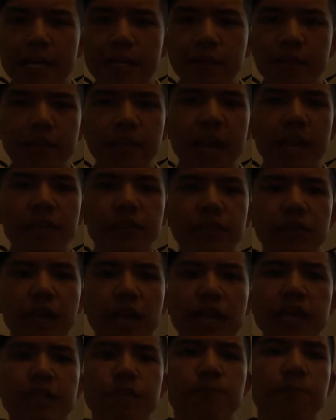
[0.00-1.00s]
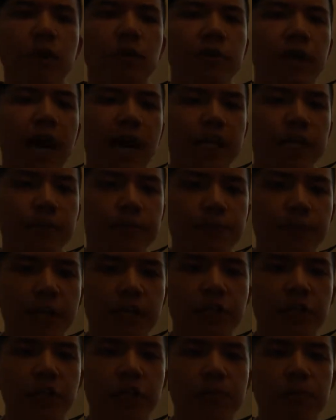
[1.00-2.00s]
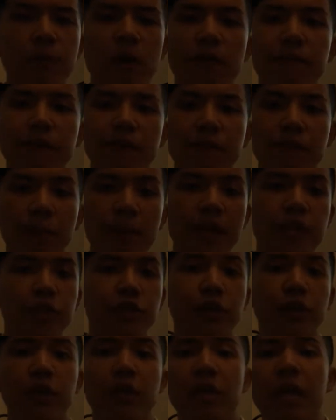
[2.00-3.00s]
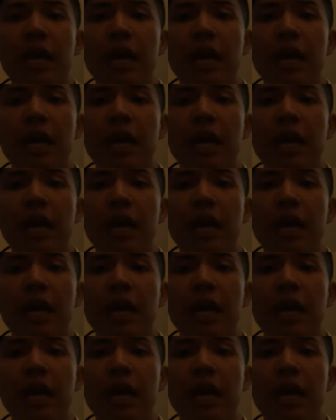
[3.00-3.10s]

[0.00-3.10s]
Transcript: Next is multi-species biofilm formation.